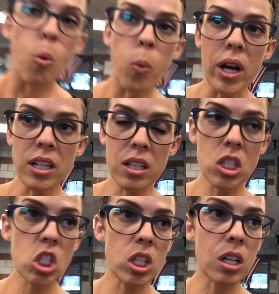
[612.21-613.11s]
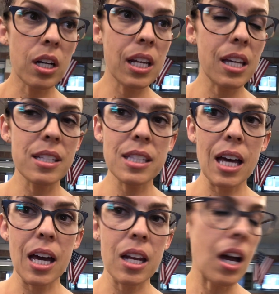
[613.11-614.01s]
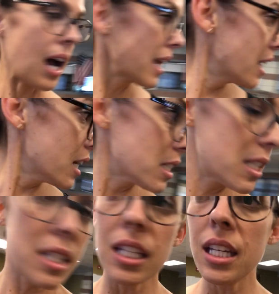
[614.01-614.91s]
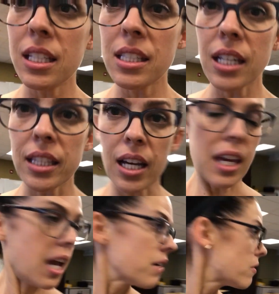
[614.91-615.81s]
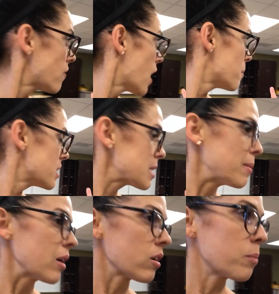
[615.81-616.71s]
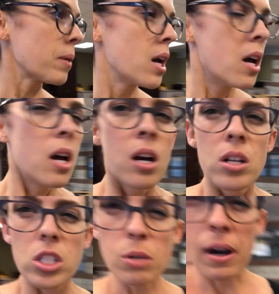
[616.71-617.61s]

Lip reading: One concern is that I can't see inside that cave if I'm in small group, so